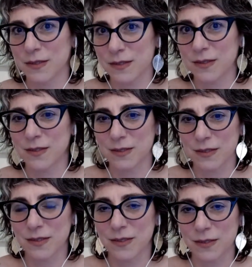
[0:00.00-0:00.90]

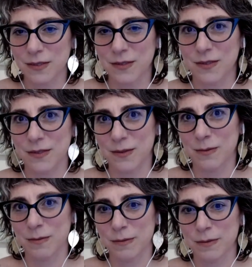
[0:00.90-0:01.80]

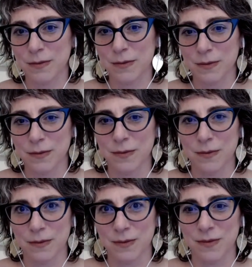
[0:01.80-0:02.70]

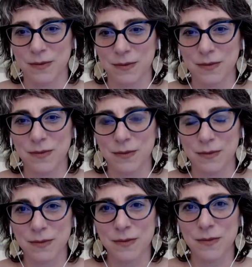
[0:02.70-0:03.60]

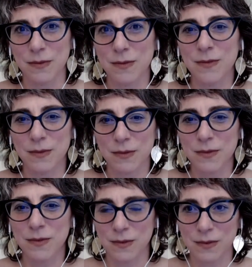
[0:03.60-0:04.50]

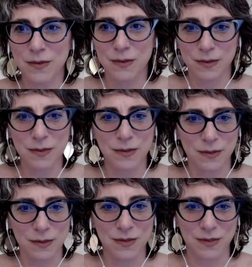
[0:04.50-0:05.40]

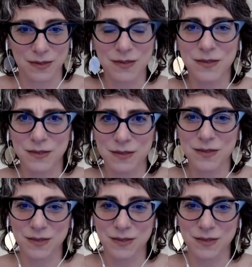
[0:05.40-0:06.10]
(silent)